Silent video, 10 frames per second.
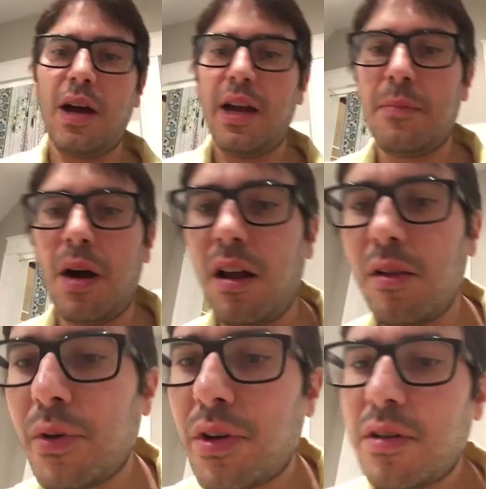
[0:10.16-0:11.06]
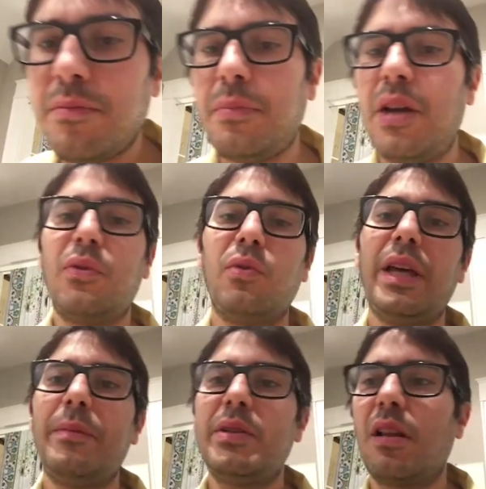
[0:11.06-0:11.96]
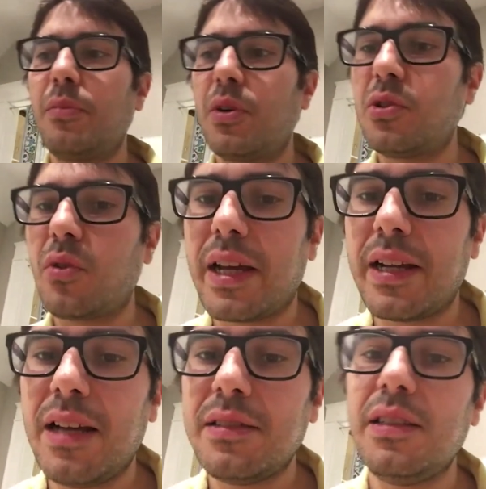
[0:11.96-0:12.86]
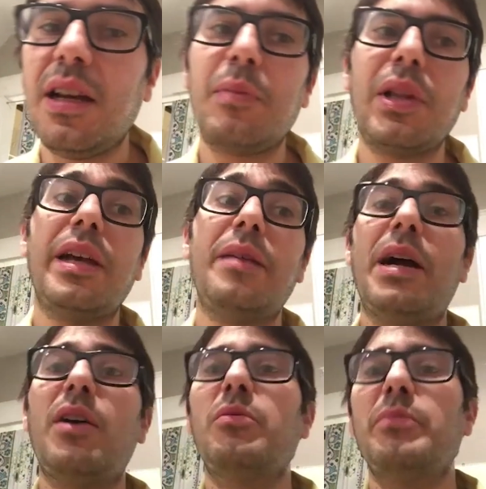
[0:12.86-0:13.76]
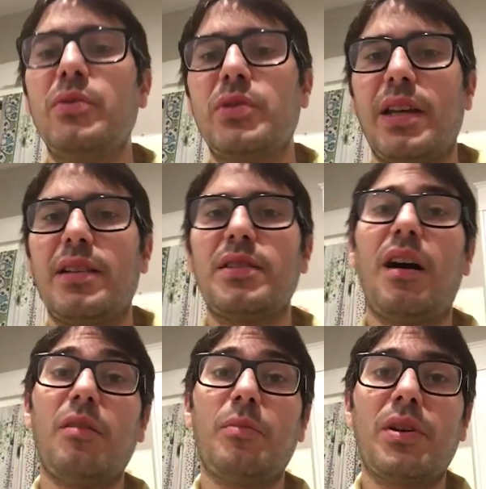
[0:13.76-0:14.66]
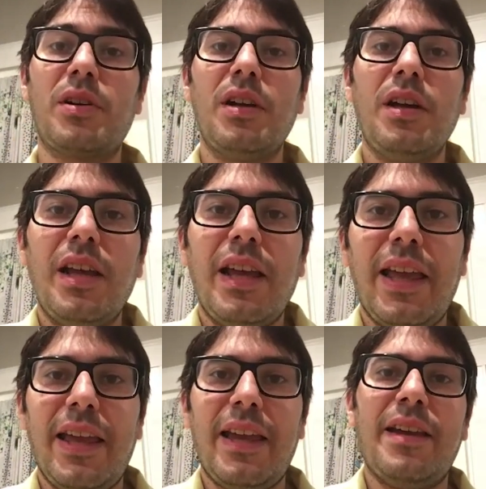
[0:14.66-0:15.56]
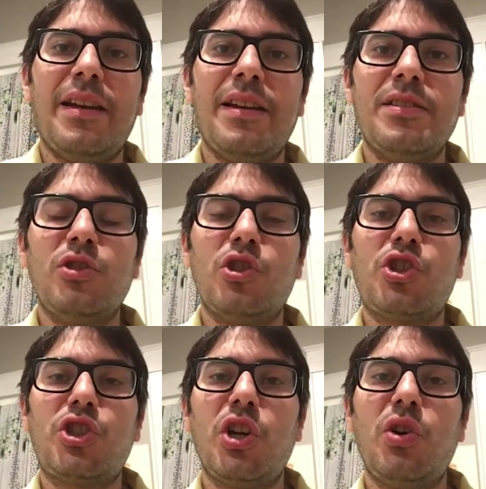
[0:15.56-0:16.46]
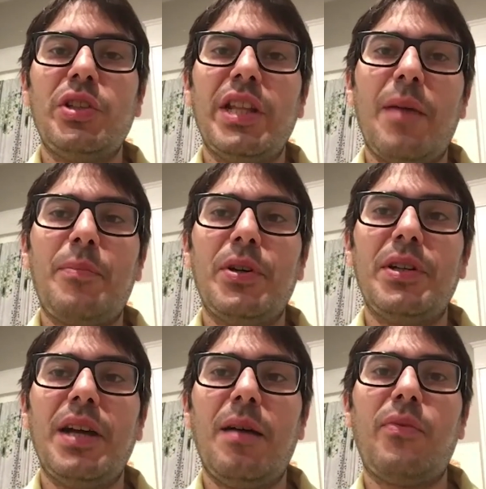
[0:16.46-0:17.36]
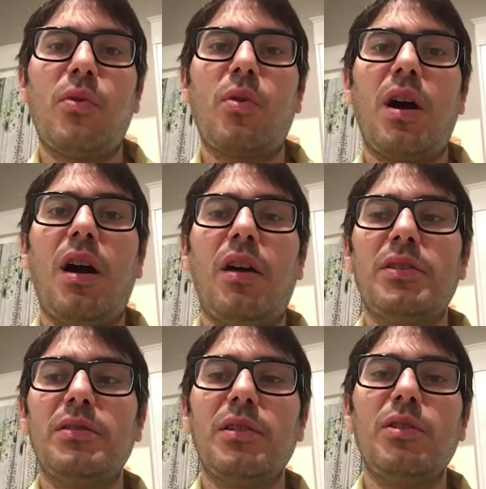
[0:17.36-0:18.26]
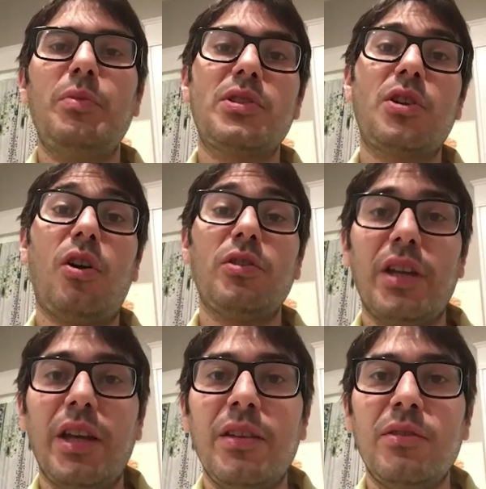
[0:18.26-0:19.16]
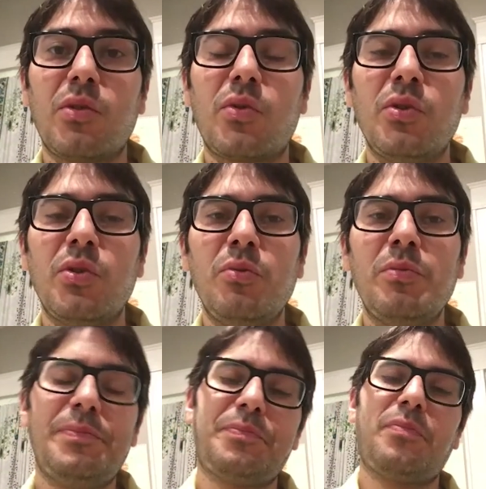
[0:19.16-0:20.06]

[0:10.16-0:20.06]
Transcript: I'm Alber. My full name is Alberto Racanati. I play my own music as Alber. And the show that I put up for Art in the Loop, it's called In the Room.